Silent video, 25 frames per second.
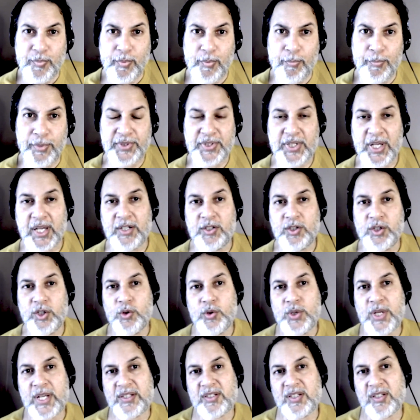But then you
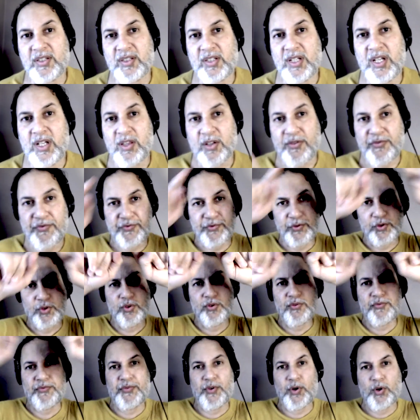get to see the
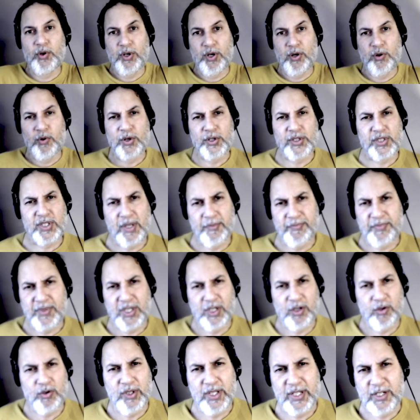full photo or
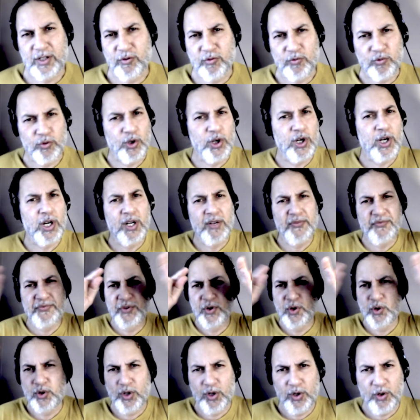something, or like a raw
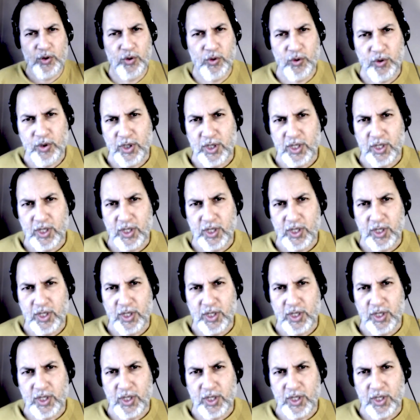photo